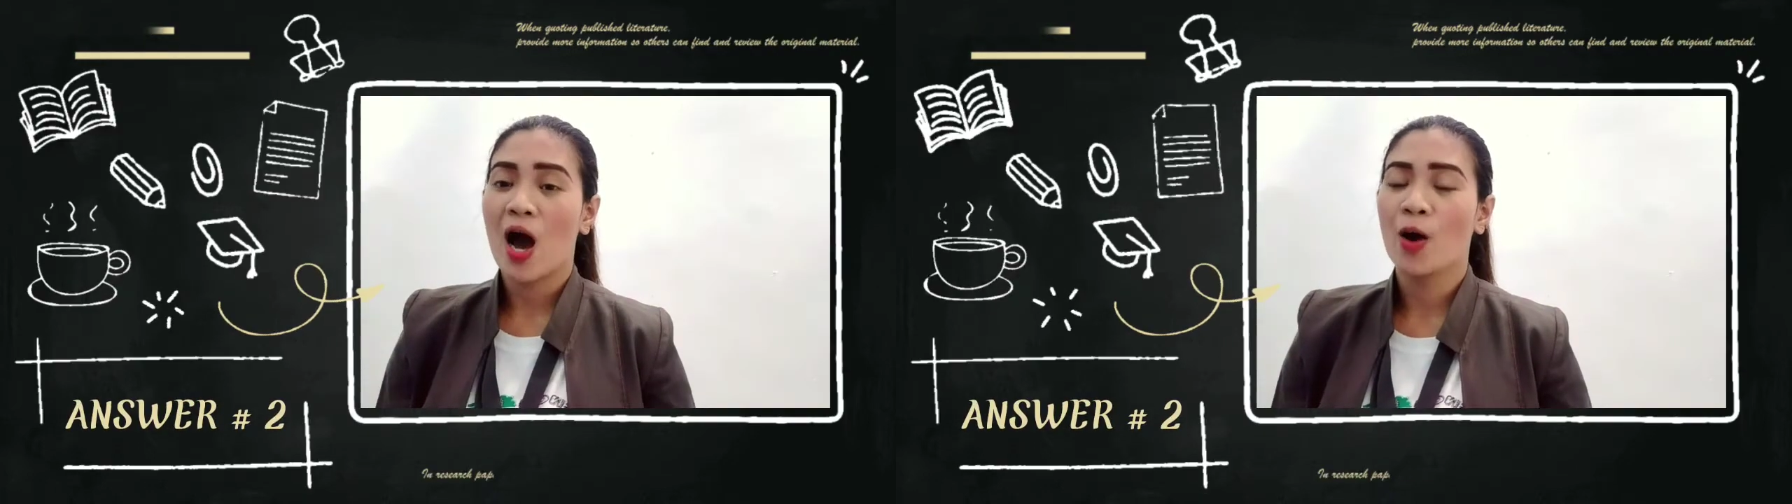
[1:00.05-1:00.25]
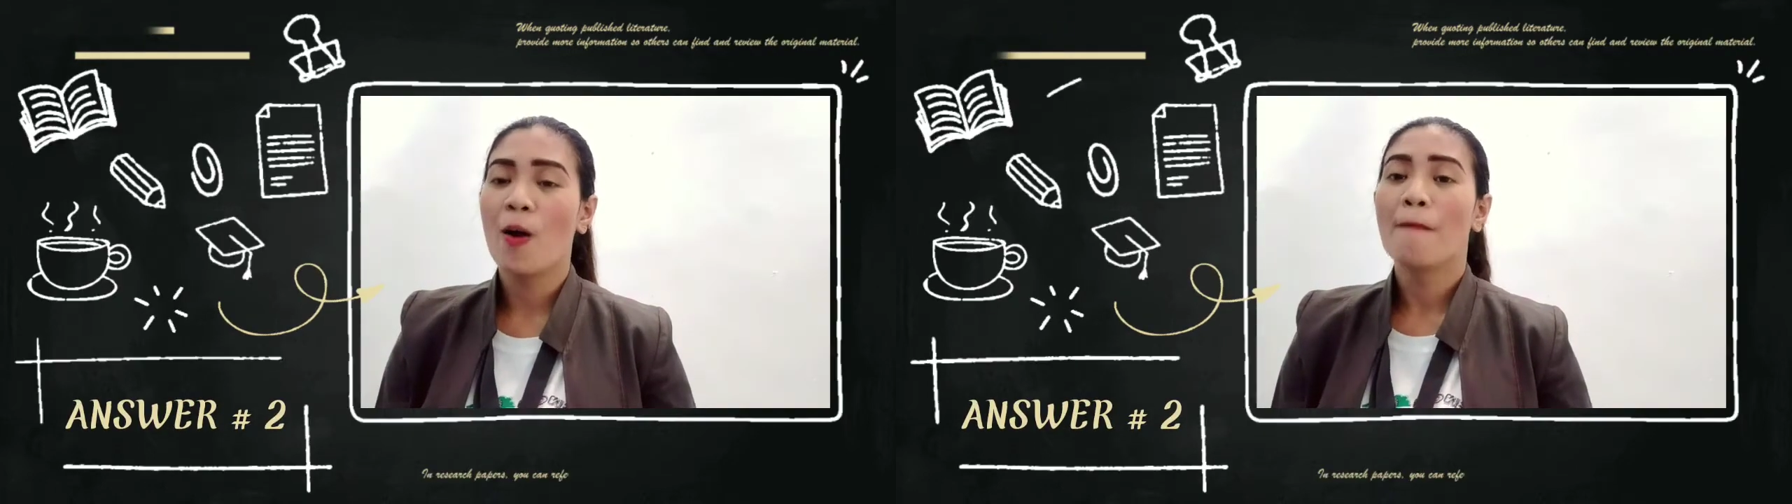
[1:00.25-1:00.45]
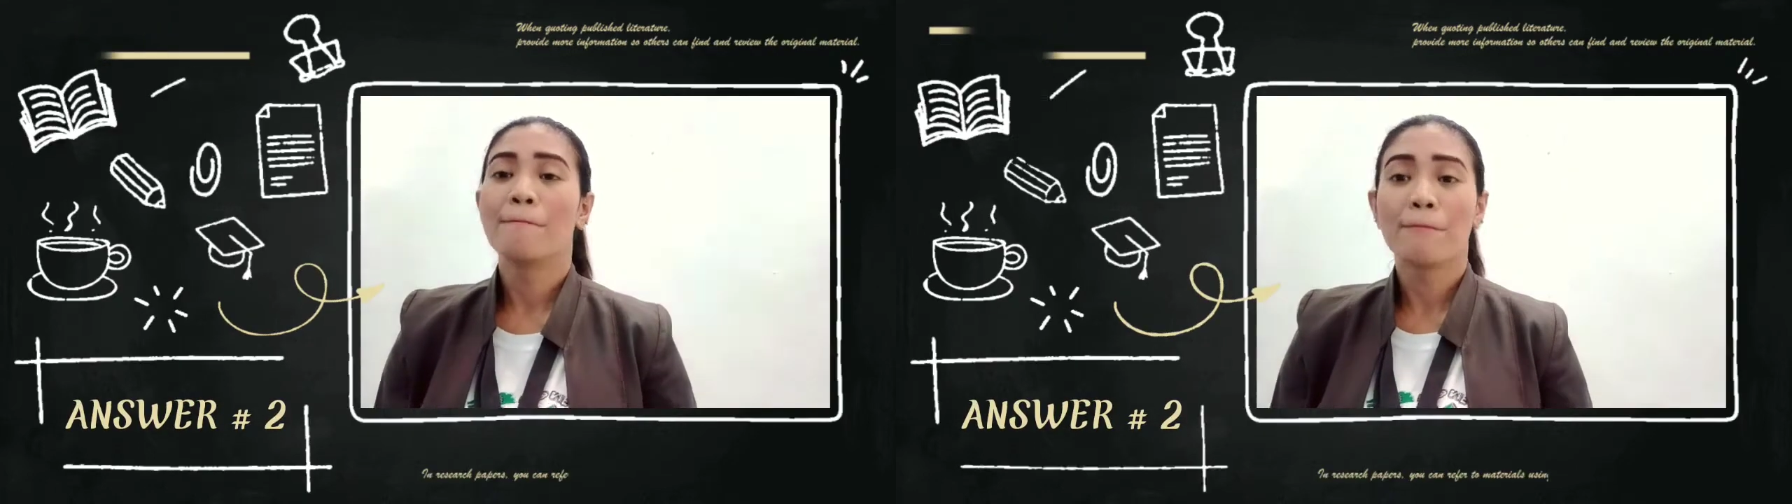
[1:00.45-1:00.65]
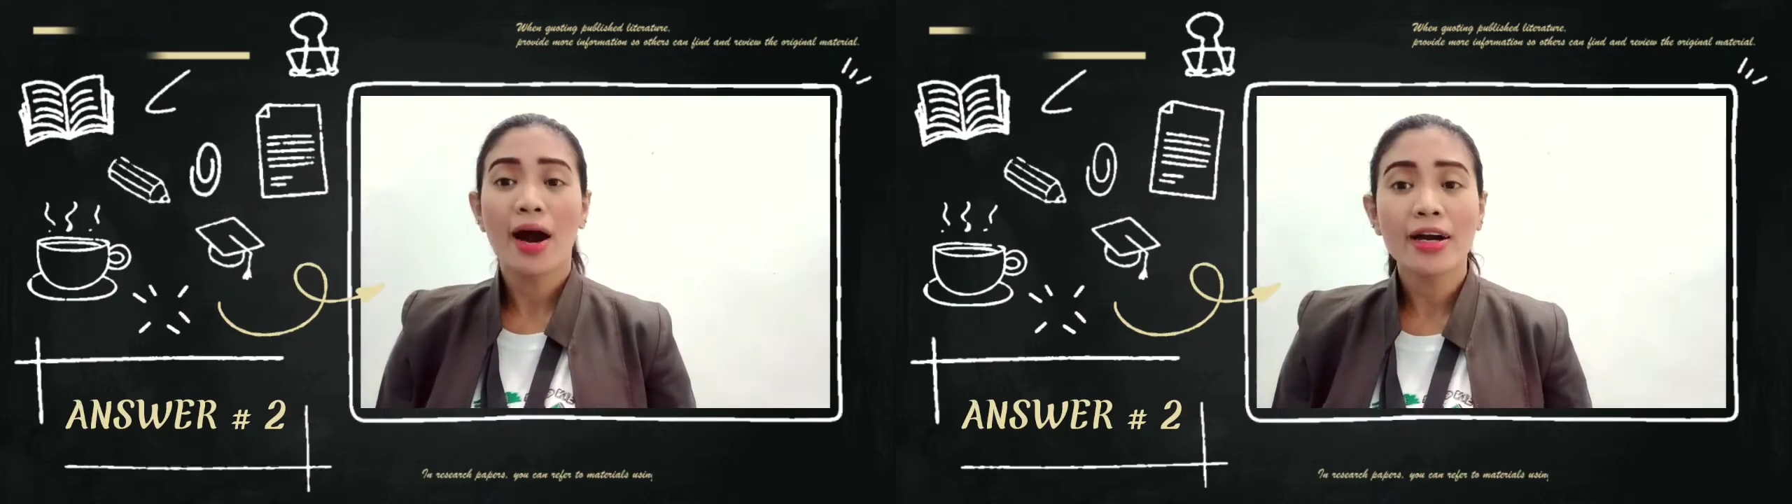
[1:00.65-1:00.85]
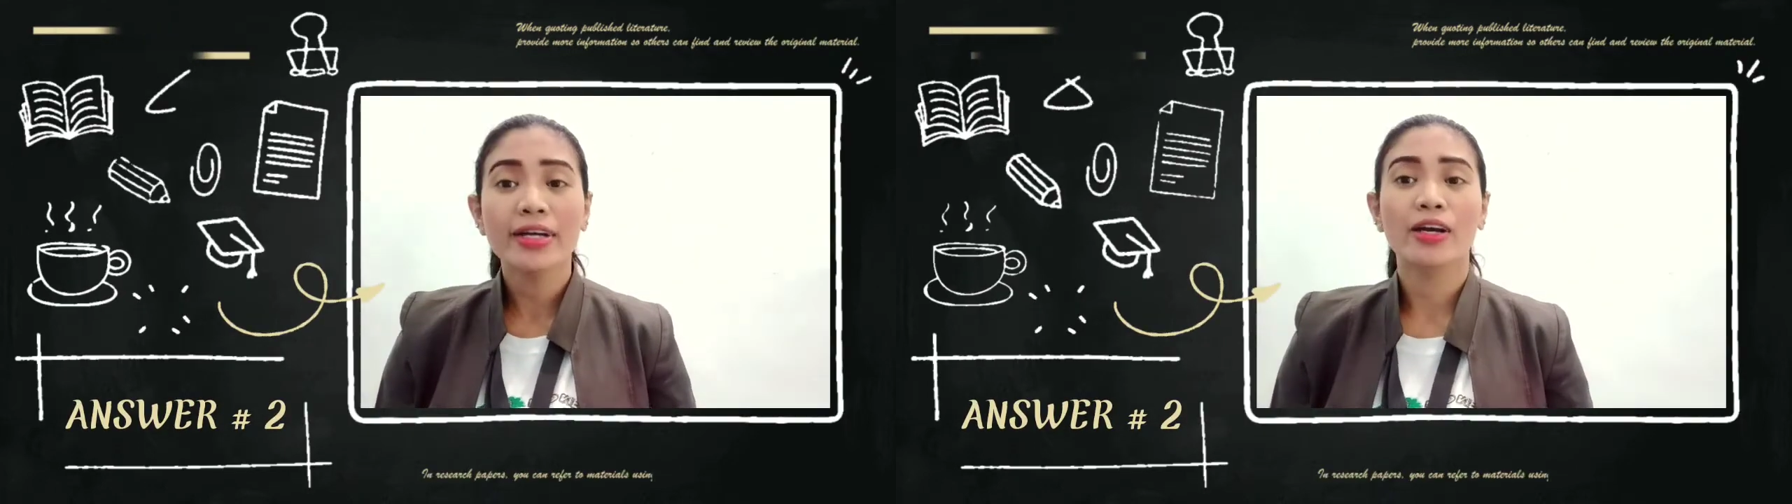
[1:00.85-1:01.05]
how
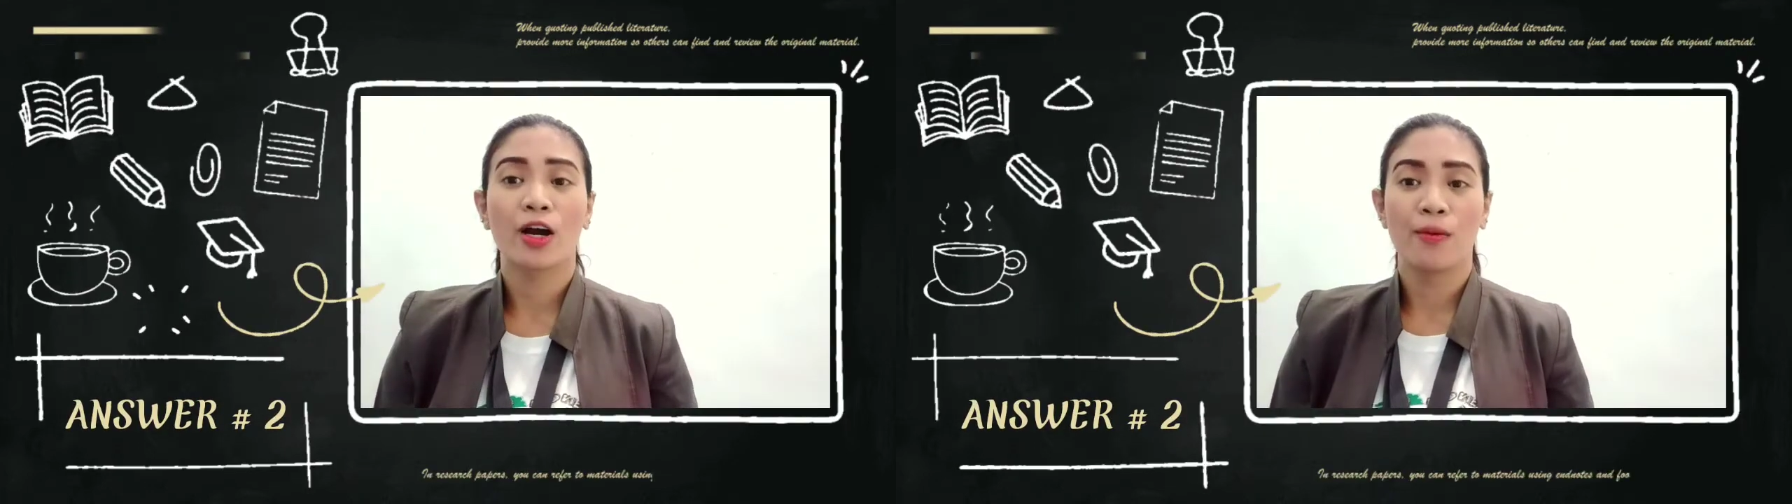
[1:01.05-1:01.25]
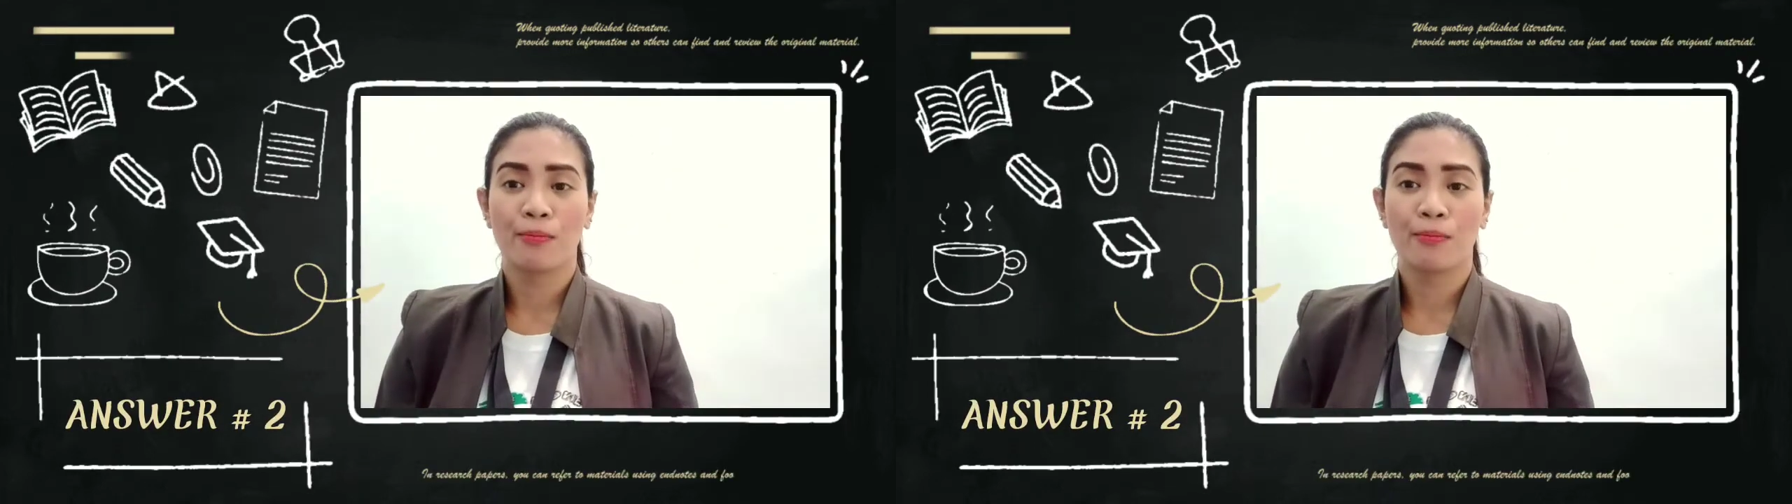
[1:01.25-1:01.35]
Marika